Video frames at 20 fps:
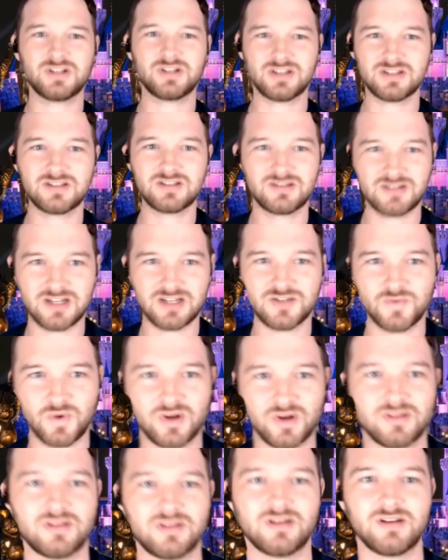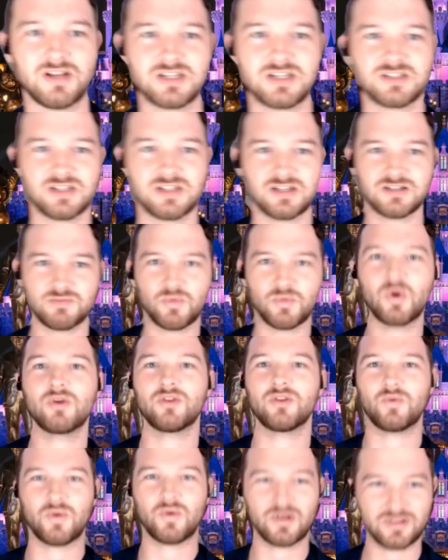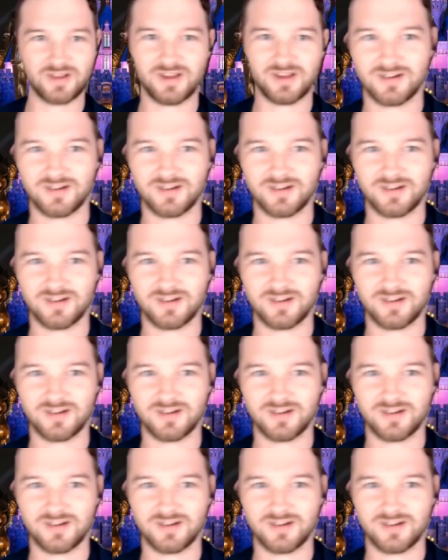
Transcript: it's it's worth it. It's it's more than worth it.